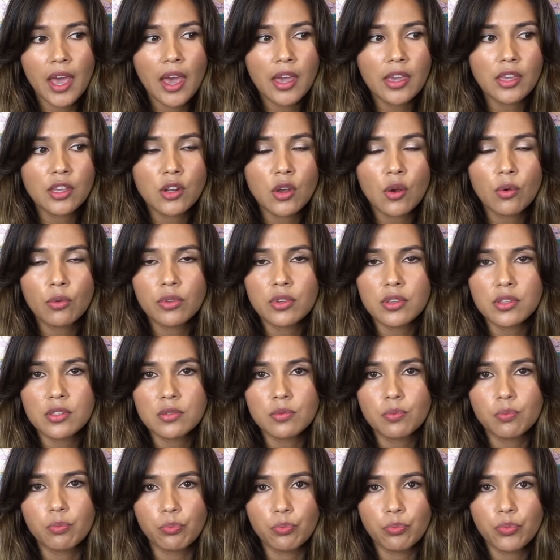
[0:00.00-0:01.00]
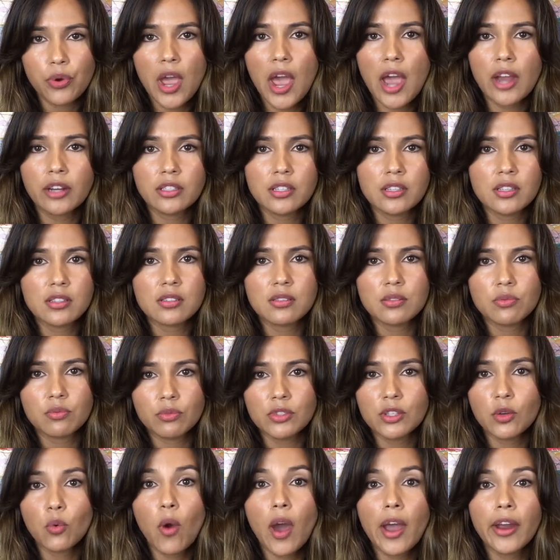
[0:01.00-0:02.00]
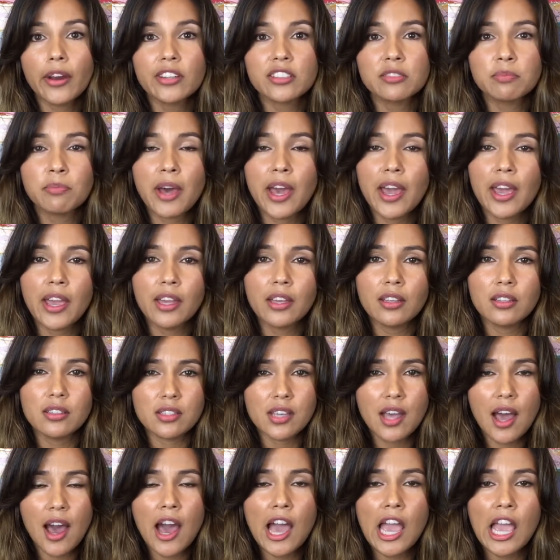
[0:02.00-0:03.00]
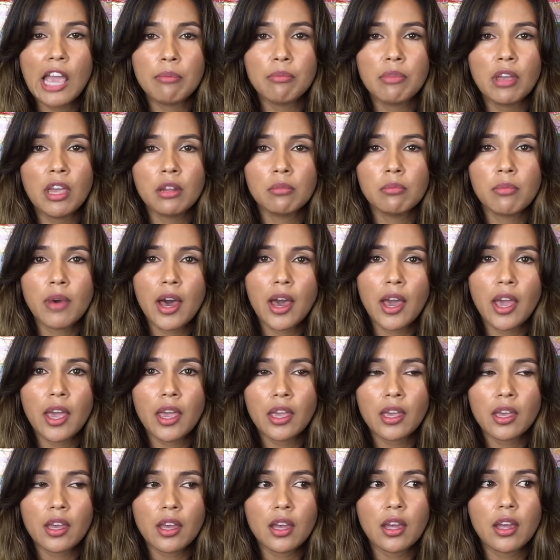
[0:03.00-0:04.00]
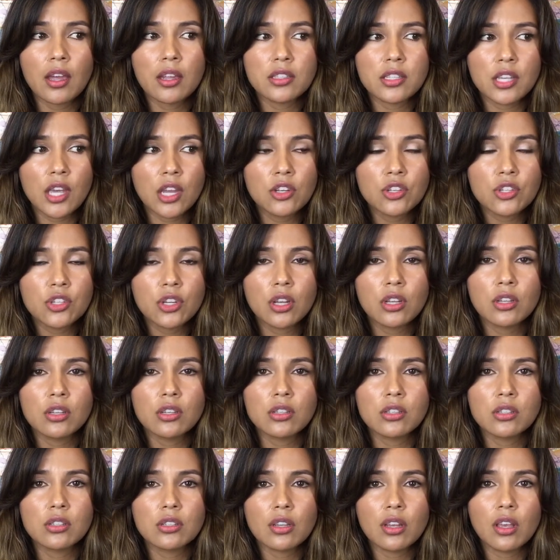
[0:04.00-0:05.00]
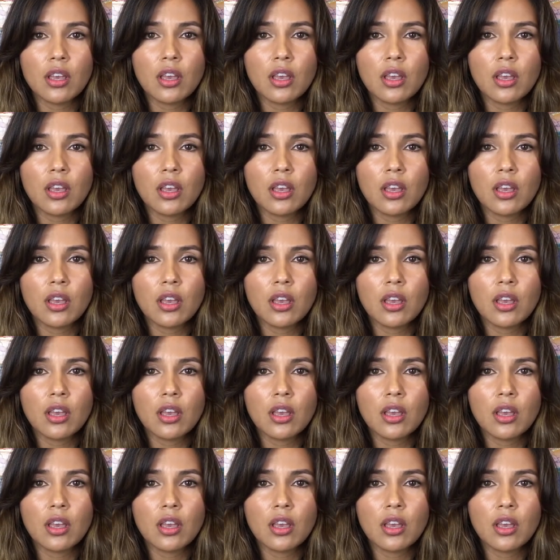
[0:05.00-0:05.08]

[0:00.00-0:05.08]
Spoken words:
this practice required my time and my attention,